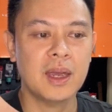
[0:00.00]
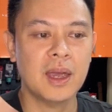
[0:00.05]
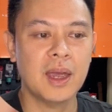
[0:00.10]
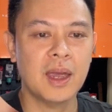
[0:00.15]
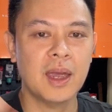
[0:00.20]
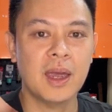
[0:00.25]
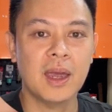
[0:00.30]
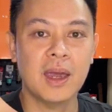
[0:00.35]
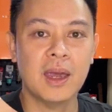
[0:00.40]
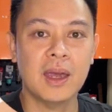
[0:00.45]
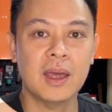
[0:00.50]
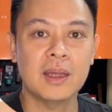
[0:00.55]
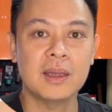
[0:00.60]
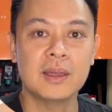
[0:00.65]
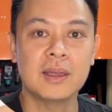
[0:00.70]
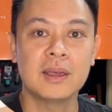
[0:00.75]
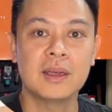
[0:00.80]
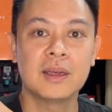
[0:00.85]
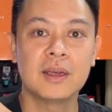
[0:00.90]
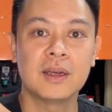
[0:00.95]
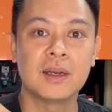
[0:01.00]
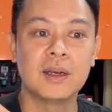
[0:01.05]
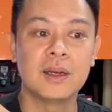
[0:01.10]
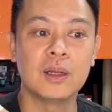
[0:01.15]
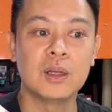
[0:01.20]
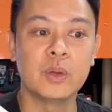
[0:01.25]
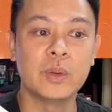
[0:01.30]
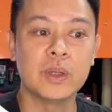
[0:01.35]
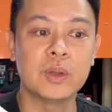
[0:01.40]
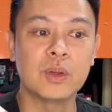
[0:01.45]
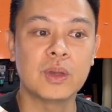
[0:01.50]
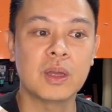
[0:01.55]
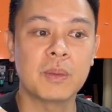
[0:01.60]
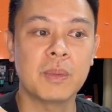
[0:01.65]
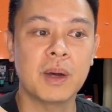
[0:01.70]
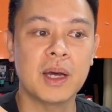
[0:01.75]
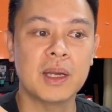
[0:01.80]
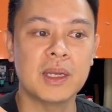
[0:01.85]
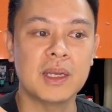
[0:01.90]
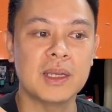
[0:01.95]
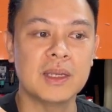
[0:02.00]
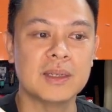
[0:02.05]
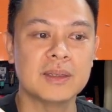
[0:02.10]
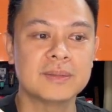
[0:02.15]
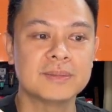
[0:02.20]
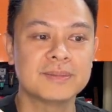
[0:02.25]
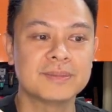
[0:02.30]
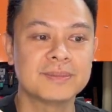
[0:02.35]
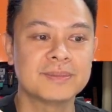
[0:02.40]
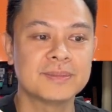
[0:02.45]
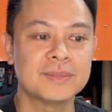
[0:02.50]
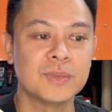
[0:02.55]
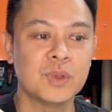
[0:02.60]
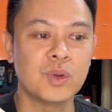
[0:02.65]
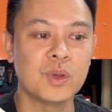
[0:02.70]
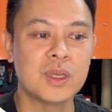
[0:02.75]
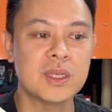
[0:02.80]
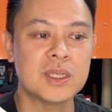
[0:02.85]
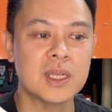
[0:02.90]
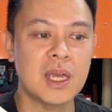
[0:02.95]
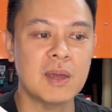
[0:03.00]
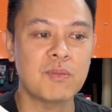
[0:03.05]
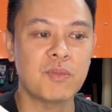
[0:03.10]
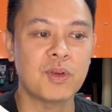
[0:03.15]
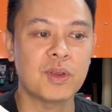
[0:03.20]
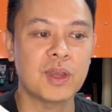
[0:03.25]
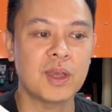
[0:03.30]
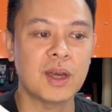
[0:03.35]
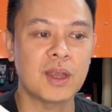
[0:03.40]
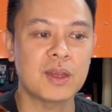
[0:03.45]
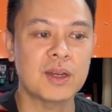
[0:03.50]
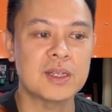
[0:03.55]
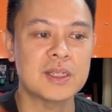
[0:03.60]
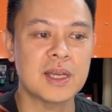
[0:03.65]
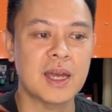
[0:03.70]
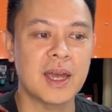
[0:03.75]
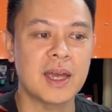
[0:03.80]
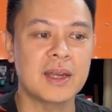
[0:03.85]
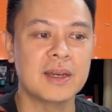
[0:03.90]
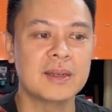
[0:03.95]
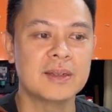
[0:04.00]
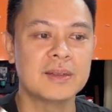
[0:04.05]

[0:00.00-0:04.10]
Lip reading: and glue it to the body. Do the same for the other side.